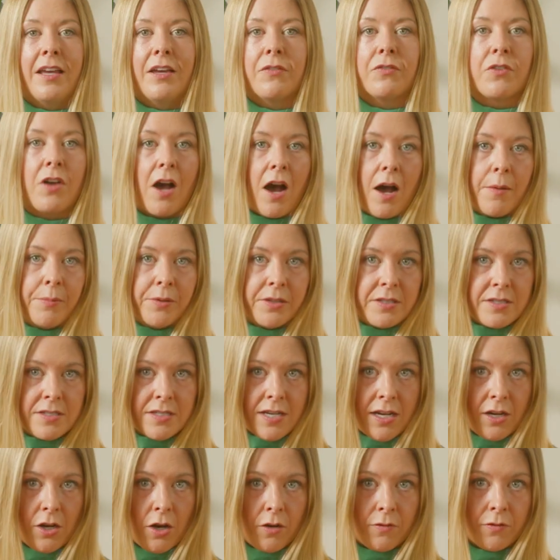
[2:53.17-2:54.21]
If goblins
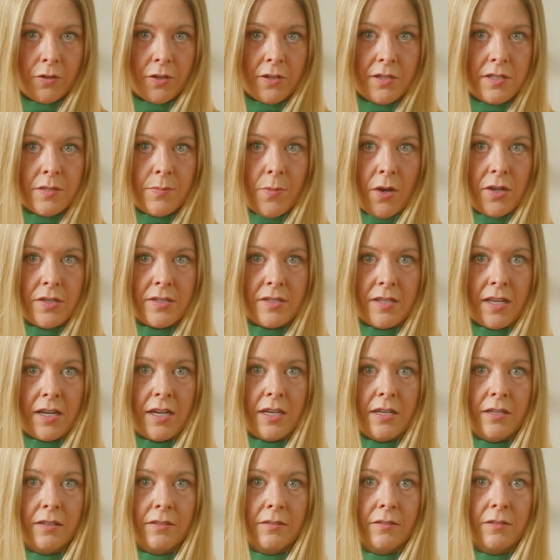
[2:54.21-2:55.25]
take over a small
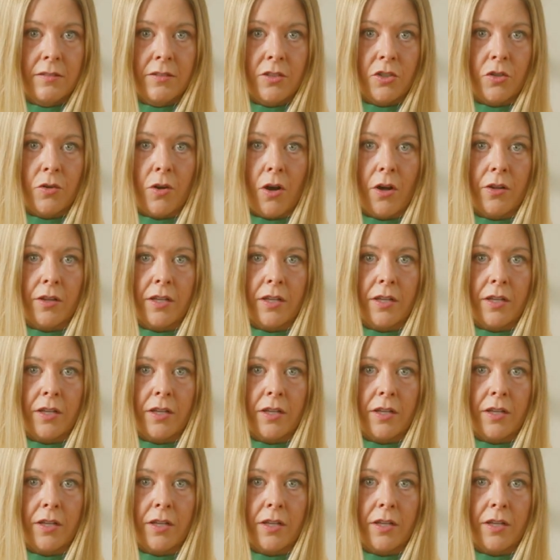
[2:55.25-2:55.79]
city, you call